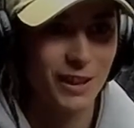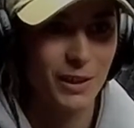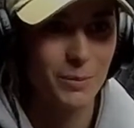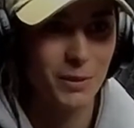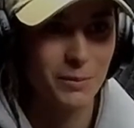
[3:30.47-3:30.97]

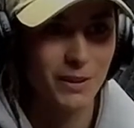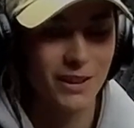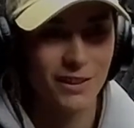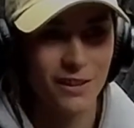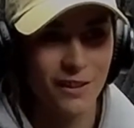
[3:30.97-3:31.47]
they put
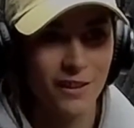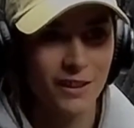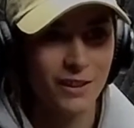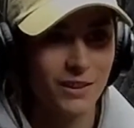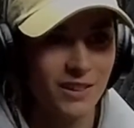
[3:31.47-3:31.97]
me into
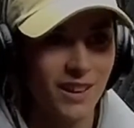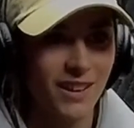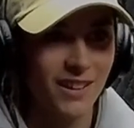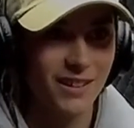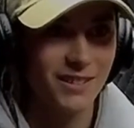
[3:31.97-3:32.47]
hockey and
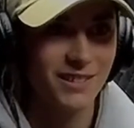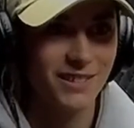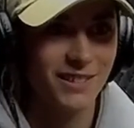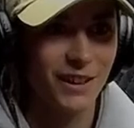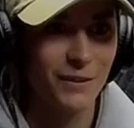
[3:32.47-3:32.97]
skating,
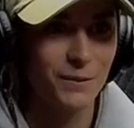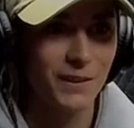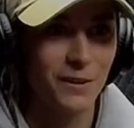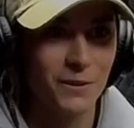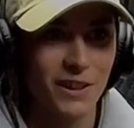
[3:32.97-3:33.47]
and
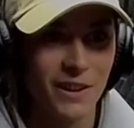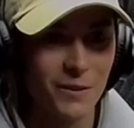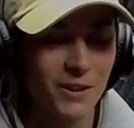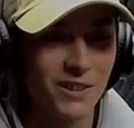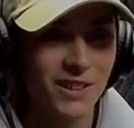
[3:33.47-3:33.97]
I've loved it
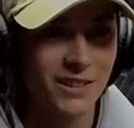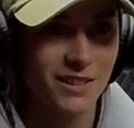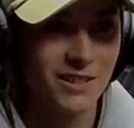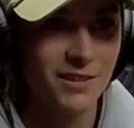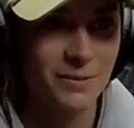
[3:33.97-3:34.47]
ever since.